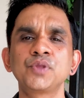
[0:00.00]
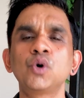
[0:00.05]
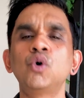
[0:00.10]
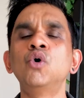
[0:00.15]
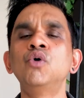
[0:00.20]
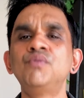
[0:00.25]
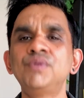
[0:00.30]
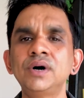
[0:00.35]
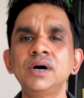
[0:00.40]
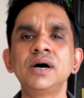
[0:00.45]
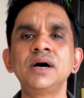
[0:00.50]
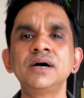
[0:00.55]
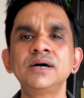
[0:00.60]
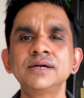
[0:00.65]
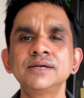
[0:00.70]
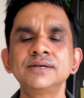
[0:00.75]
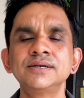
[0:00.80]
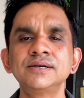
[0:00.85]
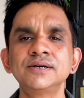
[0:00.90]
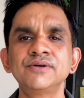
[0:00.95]
over
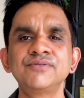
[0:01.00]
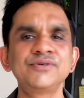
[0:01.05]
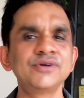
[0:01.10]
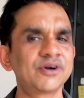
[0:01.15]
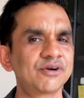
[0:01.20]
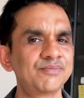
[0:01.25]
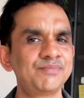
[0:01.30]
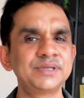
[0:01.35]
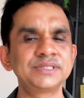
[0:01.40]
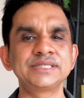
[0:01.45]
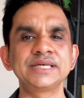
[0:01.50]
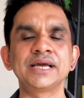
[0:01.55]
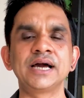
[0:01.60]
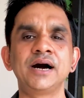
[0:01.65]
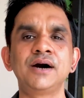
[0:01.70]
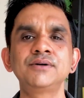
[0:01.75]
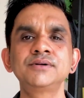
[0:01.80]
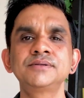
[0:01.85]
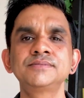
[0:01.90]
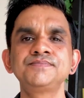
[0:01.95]
fear of missing
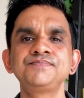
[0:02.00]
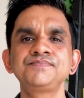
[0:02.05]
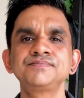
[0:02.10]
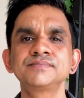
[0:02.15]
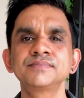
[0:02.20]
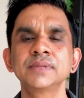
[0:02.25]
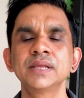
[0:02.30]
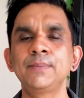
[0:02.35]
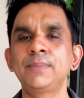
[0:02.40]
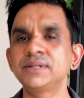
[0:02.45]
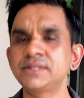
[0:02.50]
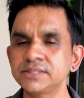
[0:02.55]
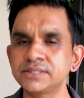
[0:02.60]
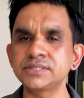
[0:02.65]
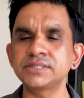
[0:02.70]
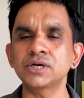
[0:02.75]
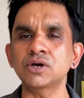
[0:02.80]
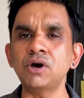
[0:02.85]
out. But this is a